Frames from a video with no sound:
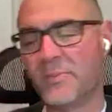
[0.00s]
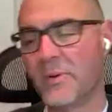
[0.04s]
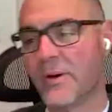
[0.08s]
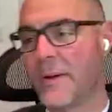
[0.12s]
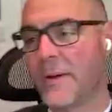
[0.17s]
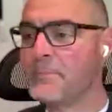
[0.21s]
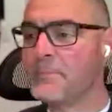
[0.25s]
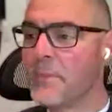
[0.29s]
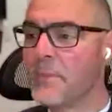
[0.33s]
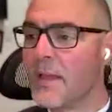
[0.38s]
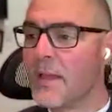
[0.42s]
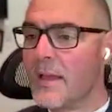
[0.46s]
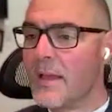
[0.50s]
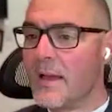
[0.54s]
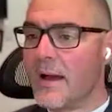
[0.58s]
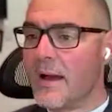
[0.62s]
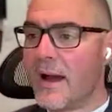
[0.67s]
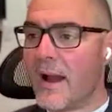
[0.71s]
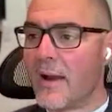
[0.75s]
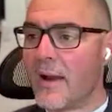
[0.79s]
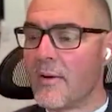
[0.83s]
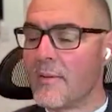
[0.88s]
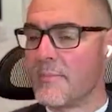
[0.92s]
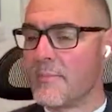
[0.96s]
But
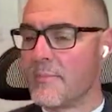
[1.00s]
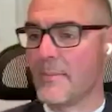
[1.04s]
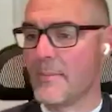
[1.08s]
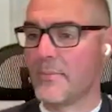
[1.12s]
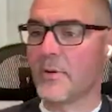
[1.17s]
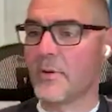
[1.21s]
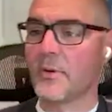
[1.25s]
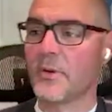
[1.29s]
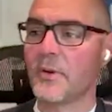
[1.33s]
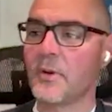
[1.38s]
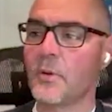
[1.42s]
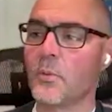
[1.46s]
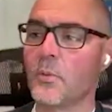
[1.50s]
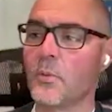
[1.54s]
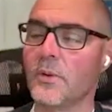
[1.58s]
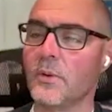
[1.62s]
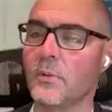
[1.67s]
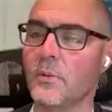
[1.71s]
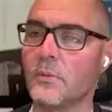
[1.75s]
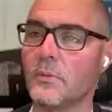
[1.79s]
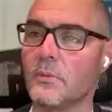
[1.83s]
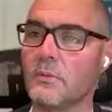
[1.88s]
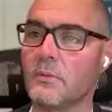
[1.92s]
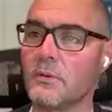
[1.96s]
I remember,
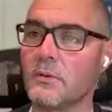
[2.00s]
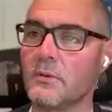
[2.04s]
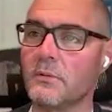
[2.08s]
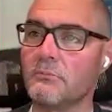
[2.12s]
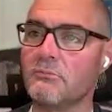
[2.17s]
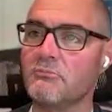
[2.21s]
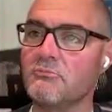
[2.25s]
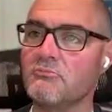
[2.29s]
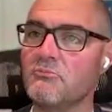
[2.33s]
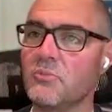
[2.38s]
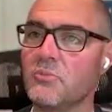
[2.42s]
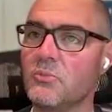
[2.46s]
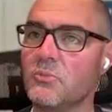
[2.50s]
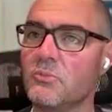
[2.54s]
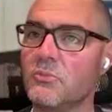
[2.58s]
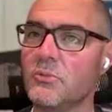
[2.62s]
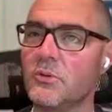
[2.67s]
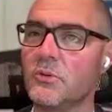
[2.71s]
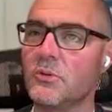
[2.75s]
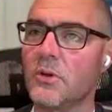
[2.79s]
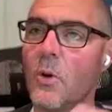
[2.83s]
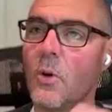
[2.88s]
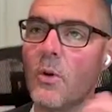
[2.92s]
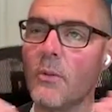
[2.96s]
when
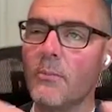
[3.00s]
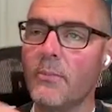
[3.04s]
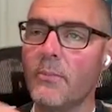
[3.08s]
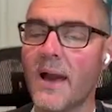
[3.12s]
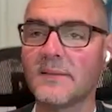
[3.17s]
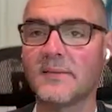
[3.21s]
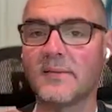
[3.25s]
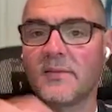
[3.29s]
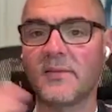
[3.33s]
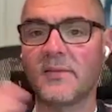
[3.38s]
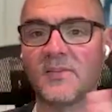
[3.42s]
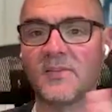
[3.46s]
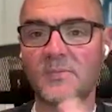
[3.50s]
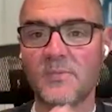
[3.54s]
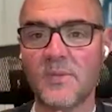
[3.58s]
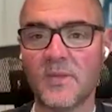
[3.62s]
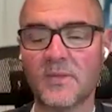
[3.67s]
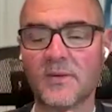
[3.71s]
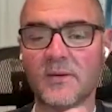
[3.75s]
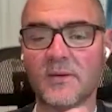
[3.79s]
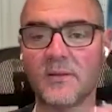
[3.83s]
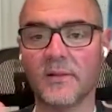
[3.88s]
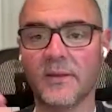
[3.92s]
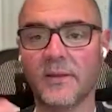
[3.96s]
going back to the
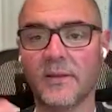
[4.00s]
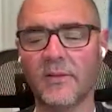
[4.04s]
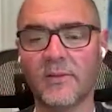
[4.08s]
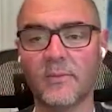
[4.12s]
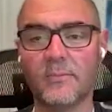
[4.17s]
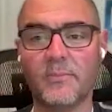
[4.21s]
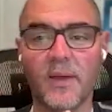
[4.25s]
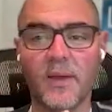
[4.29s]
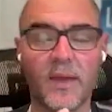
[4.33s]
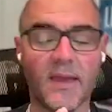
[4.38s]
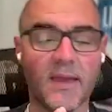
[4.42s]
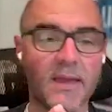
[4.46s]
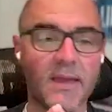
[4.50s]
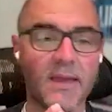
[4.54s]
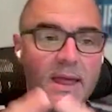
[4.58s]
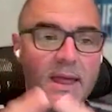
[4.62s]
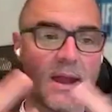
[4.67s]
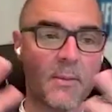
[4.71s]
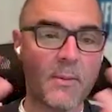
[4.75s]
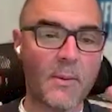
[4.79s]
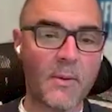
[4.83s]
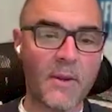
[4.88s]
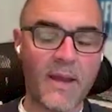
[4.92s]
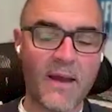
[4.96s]
Smith-Khalil debate, and I
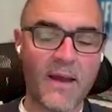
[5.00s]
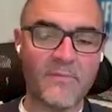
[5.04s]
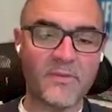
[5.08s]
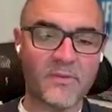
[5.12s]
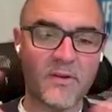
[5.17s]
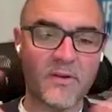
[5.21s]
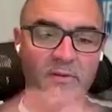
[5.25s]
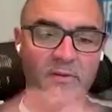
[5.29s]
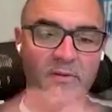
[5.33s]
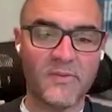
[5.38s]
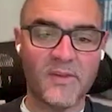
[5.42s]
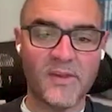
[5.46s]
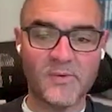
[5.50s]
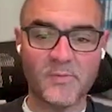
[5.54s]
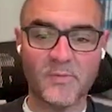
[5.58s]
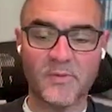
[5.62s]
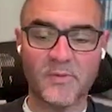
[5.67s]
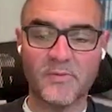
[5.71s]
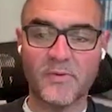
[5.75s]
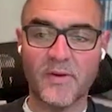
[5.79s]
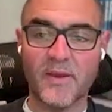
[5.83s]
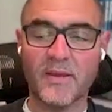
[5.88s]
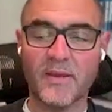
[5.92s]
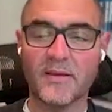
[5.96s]
remember having this
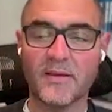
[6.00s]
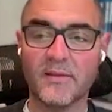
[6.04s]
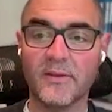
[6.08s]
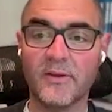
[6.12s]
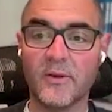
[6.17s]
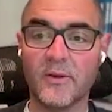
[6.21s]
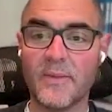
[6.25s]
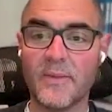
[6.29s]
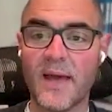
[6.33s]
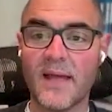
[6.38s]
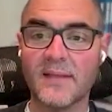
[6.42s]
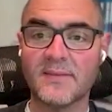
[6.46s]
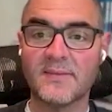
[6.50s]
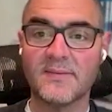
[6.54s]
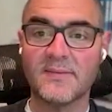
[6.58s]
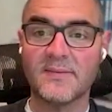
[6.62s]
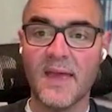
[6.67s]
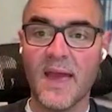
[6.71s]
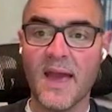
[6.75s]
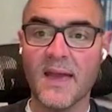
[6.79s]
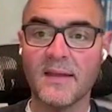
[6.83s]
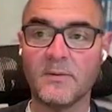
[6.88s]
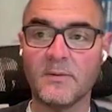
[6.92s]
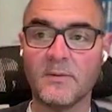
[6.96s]
conversation with Frank Khalil, Matt's
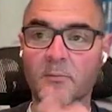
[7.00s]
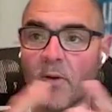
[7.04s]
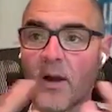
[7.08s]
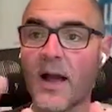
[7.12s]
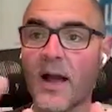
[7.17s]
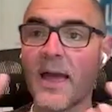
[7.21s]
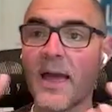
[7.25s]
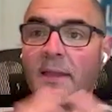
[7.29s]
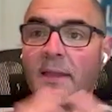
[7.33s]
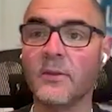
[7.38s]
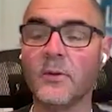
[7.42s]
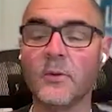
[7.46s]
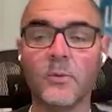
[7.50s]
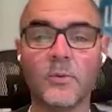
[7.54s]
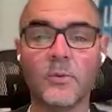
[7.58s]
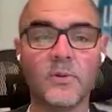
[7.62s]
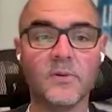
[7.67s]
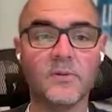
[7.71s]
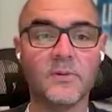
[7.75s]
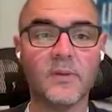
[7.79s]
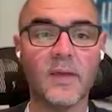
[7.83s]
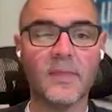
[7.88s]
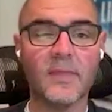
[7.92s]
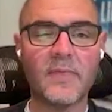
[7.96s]
dad, and Ryan, who
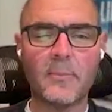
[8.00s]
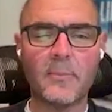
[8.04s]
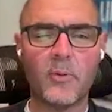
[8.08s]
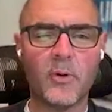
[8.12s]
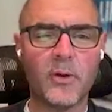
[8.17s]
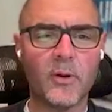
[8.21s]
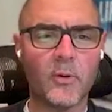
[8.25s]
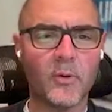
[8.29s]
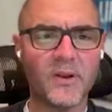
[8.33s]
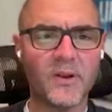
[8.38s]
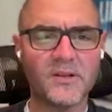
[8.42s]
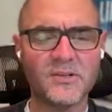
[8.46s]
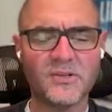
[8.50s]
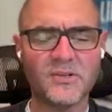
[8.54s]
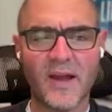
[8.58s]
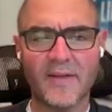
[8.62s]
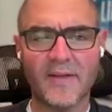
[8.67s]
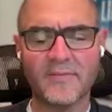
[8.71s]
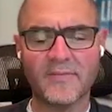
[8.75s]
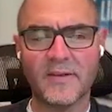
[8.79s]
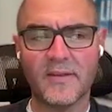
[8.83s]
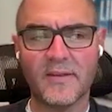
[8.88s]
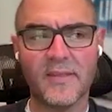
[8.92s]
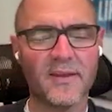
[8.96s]
was at that point already
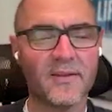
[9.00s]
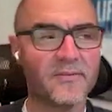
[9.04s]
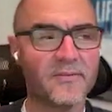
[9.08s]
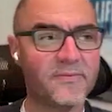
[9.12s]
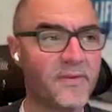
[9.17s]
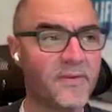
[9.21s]
drafted in the